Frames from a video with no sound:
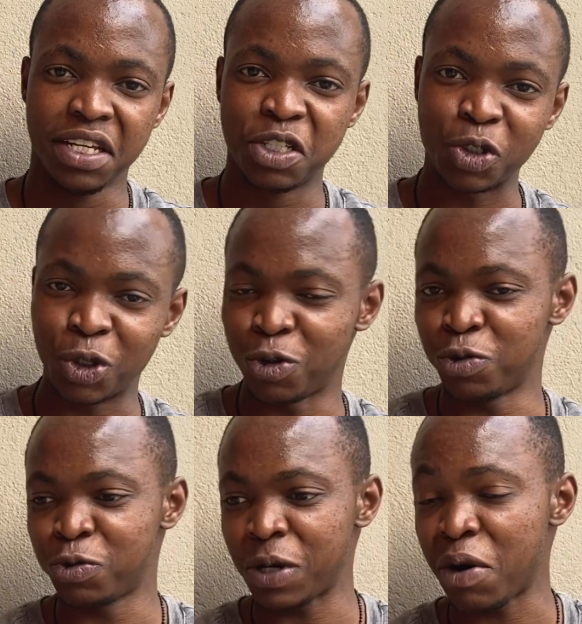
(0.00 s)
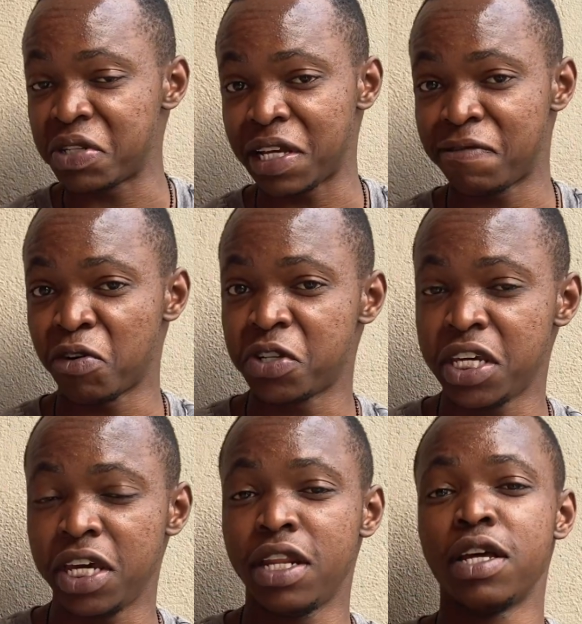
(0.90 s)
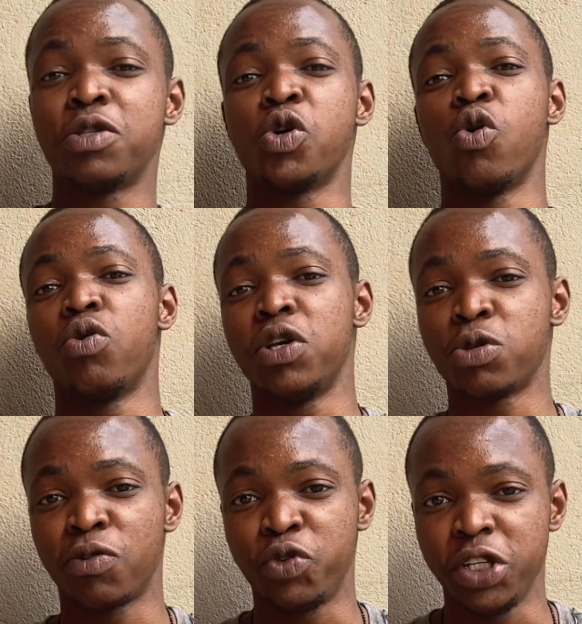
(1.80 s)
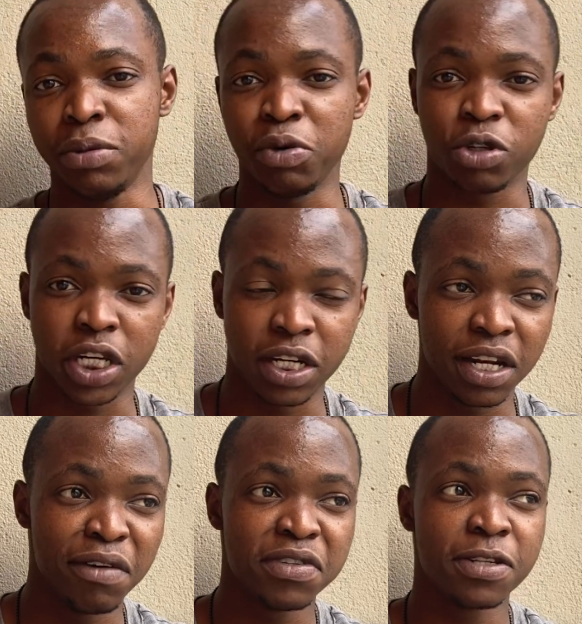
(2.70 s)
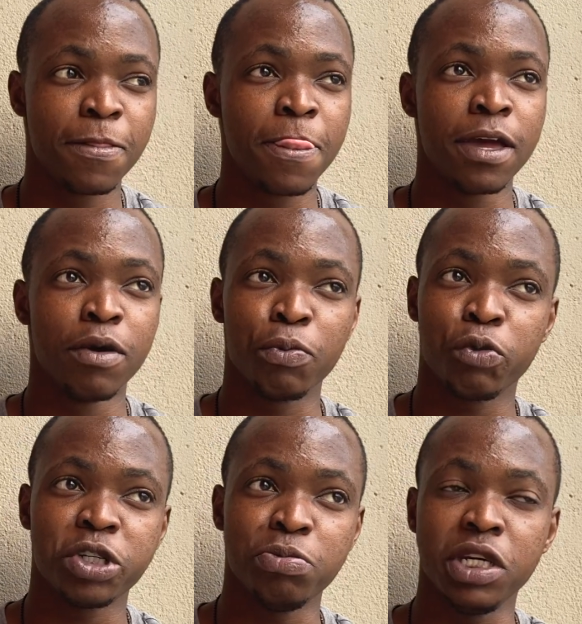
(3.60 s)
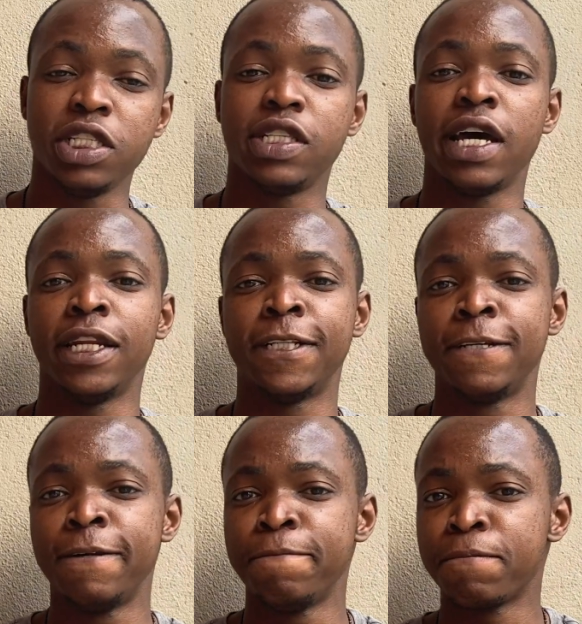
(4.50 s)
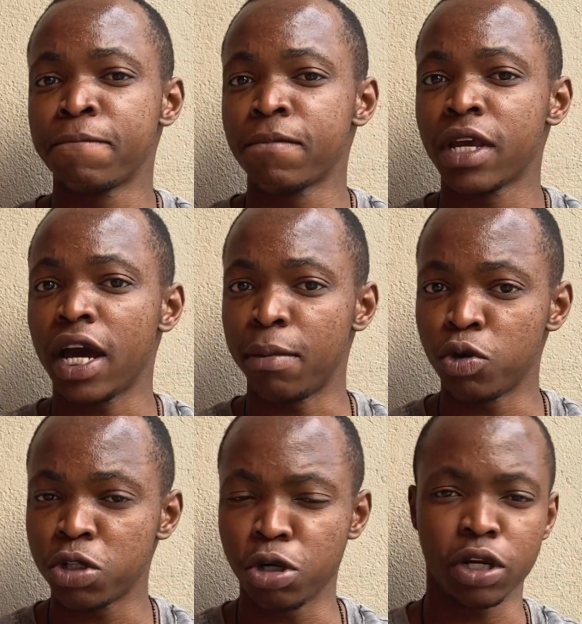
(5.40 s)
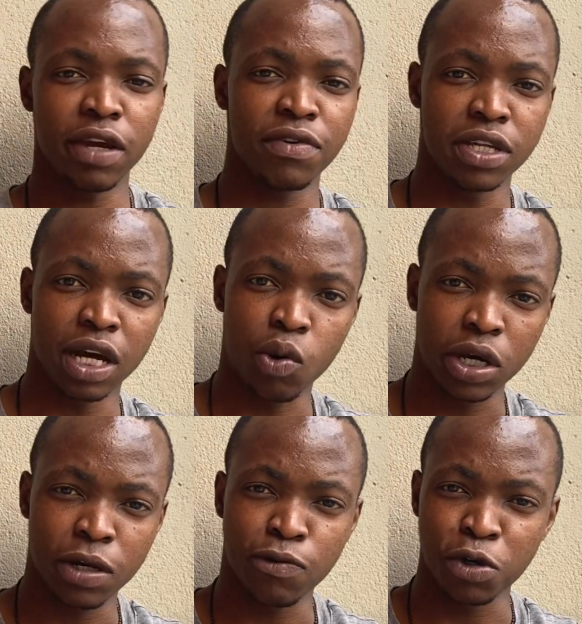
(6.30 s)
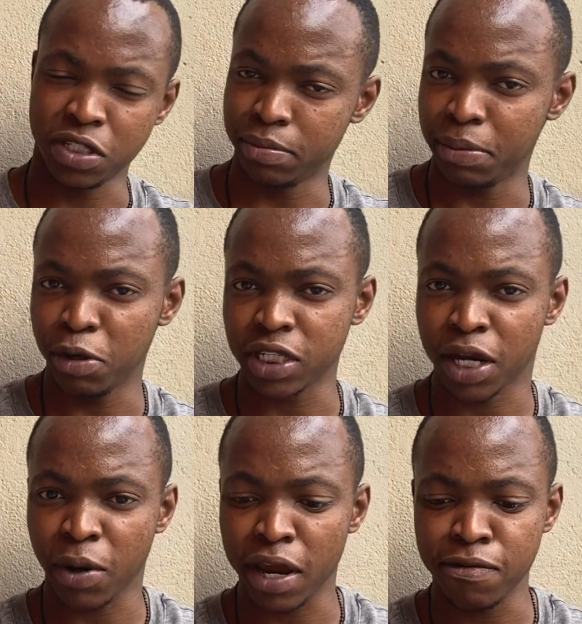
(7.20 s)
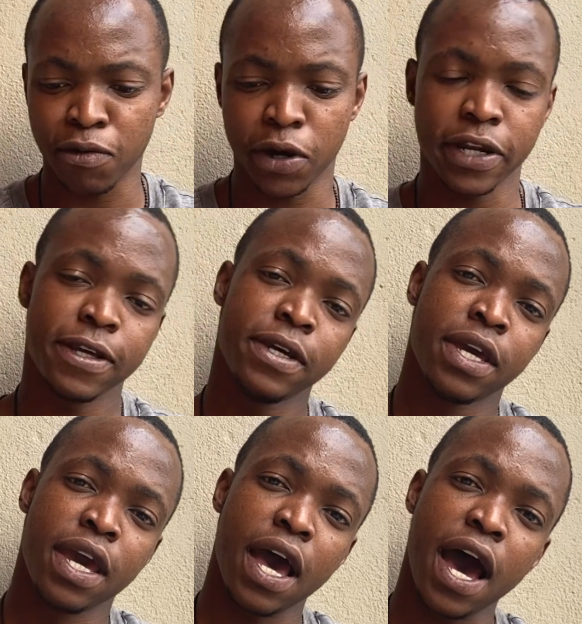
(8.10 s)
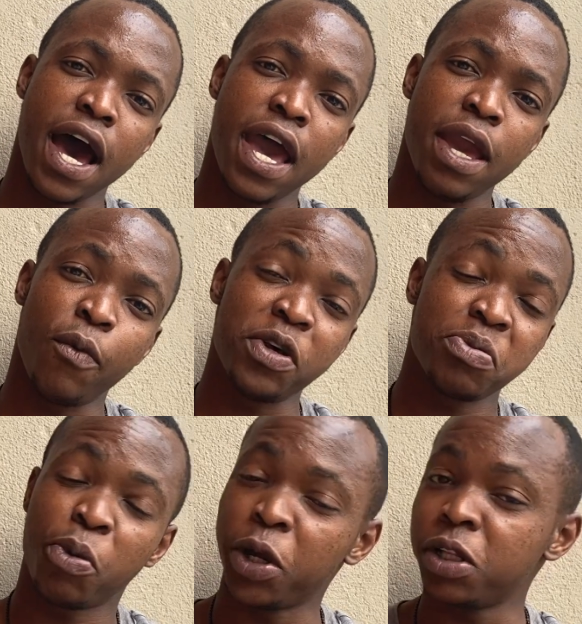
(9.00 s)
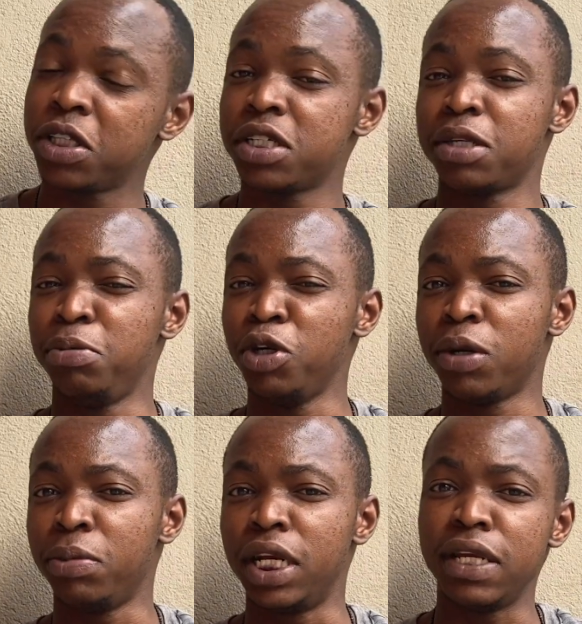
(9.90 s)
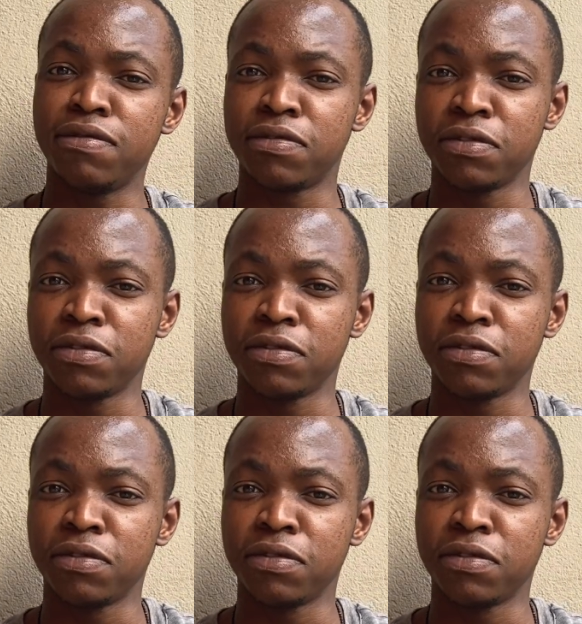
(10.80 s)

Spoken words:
I was their first kid, so they sort of treated me with kid gloves, which means that I mostly got everything I wanted for simply because I cried for it. I was spoiled beyond belief.